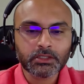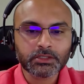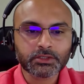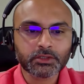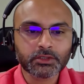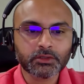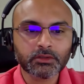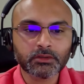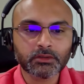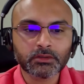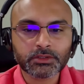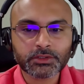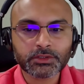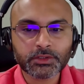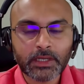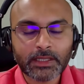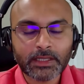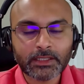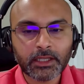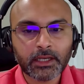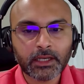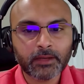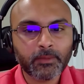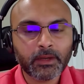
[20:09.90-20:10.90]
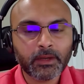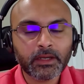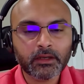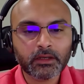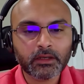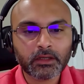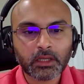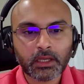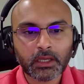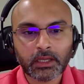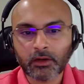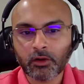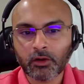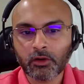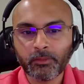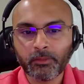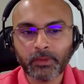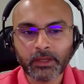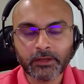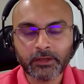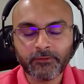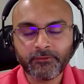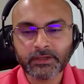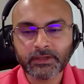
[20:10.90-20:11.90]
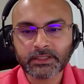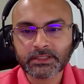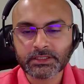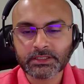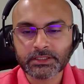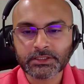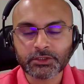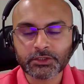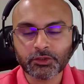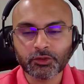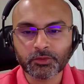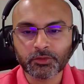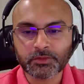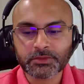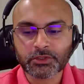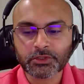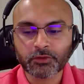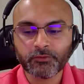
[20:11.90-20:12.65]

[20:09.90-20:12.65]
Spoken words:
So alignment cannot benefit such loops,